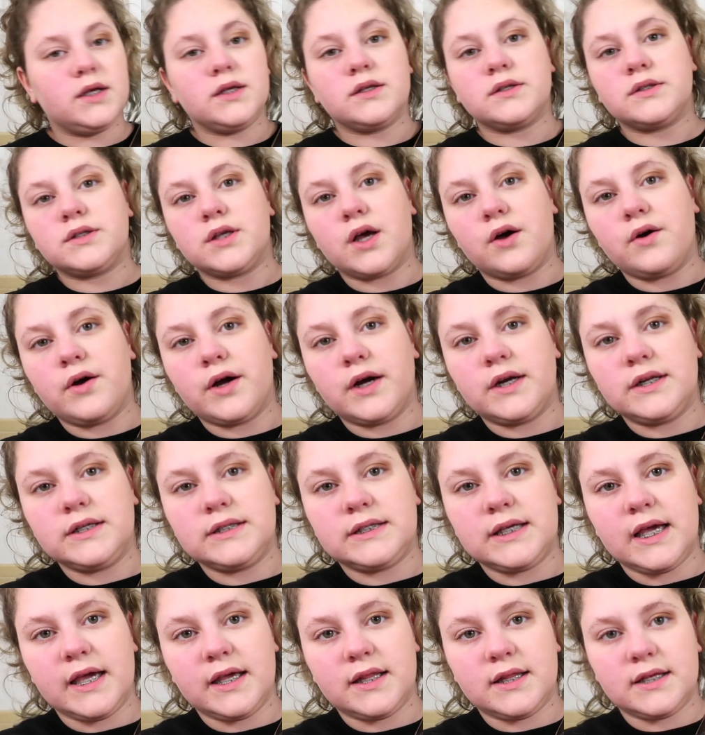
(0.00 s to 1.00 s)
So I'm going
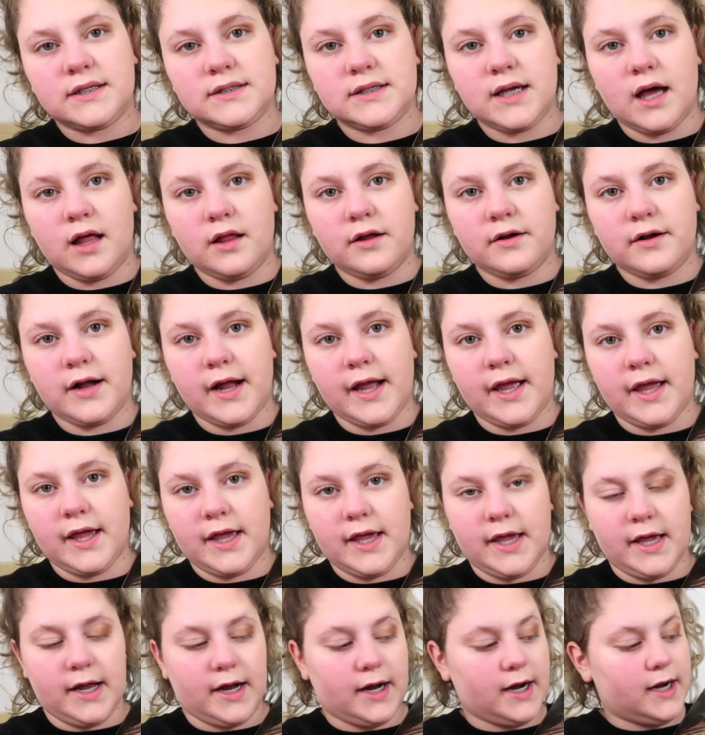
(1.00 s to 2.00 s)
to take this color right
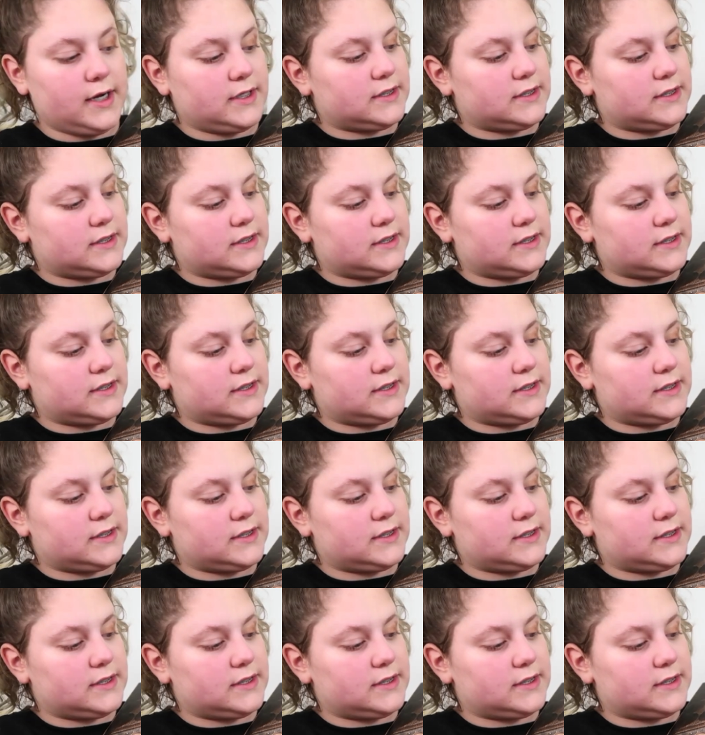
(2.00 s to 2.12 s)
here.